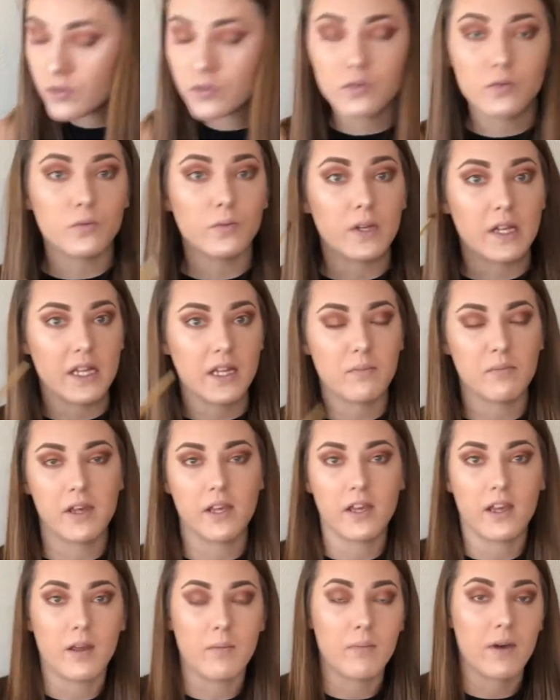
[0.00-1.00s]
It's really
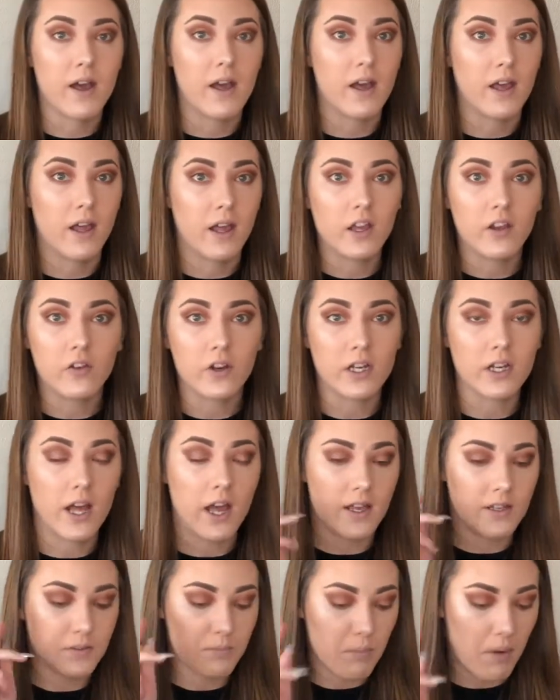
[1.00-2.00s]
making my green
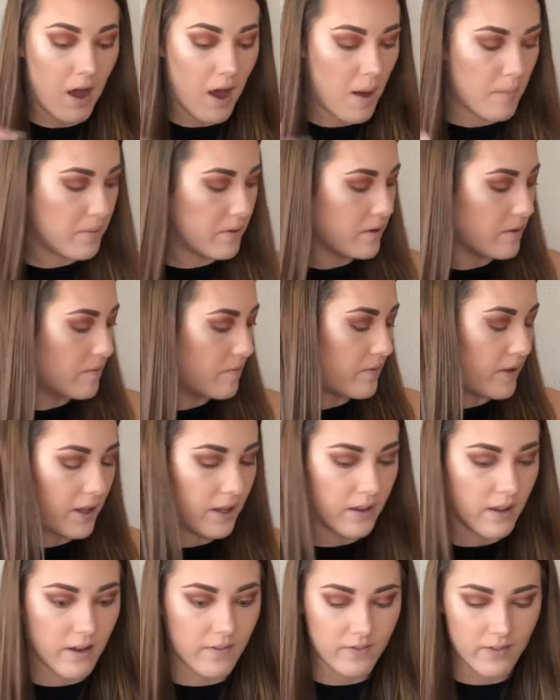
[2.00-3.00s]
eyes pop. I
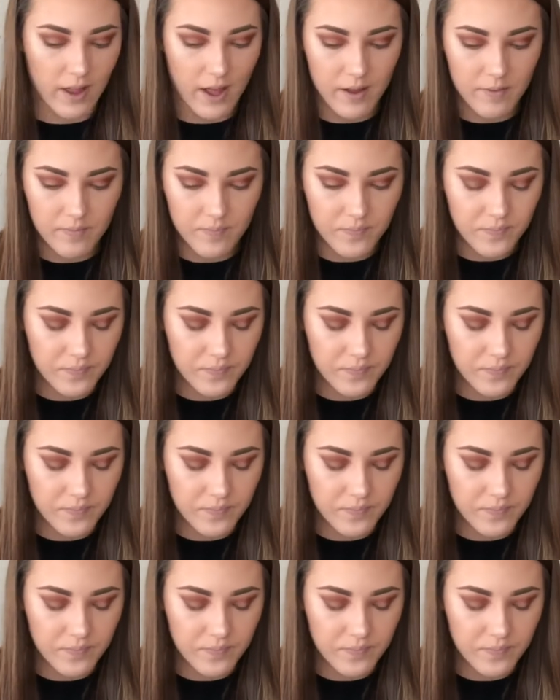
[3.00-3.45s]
love that.